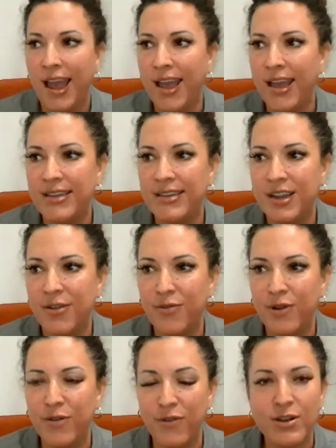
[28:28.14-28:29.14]
And
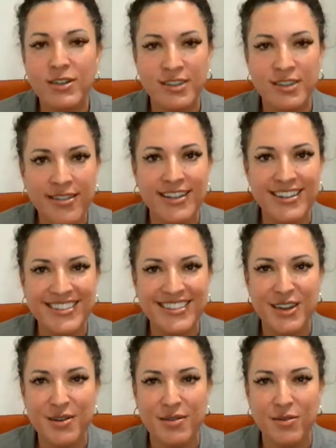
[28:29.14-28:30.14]
if we focus on this,
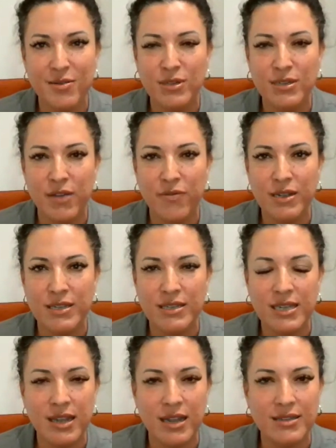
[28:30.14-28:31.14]
then we'll definitely
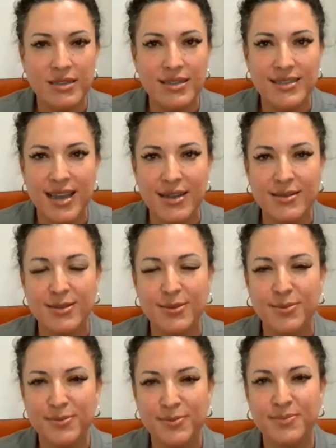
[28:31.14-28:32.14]
see lots of
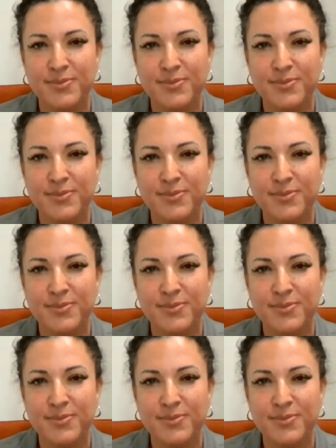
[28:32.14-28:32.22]
success.